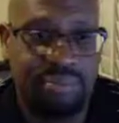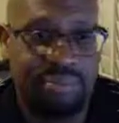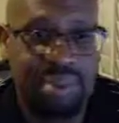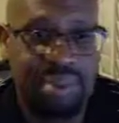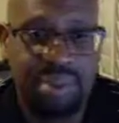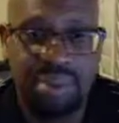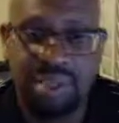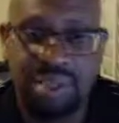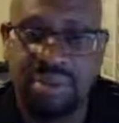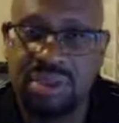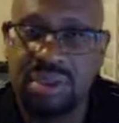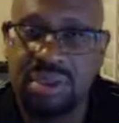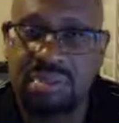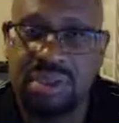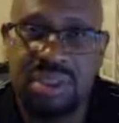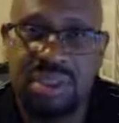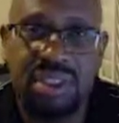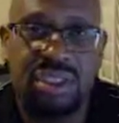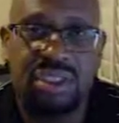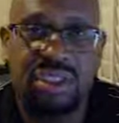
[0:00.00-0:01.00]
Maybe there was
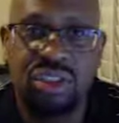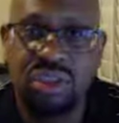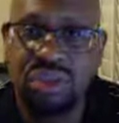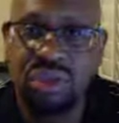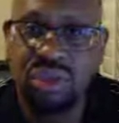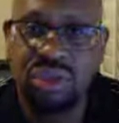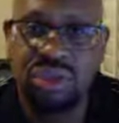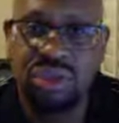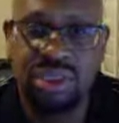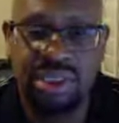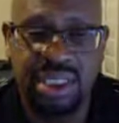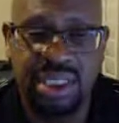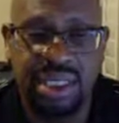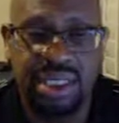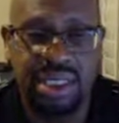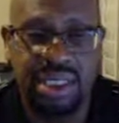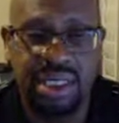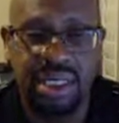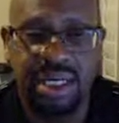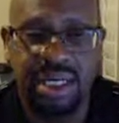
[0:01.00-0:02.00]
some good news
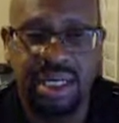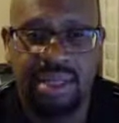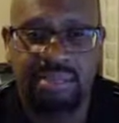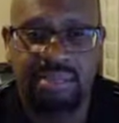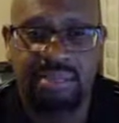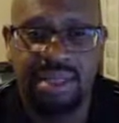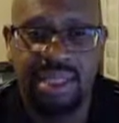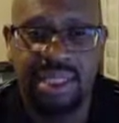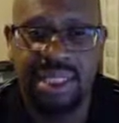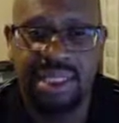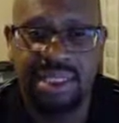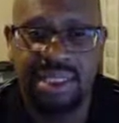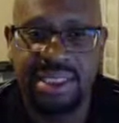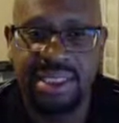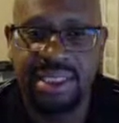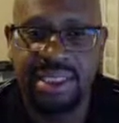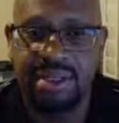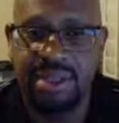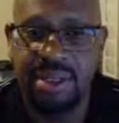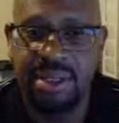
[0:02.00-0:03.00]

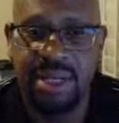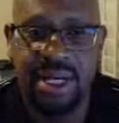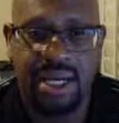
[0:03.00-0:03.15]
lately.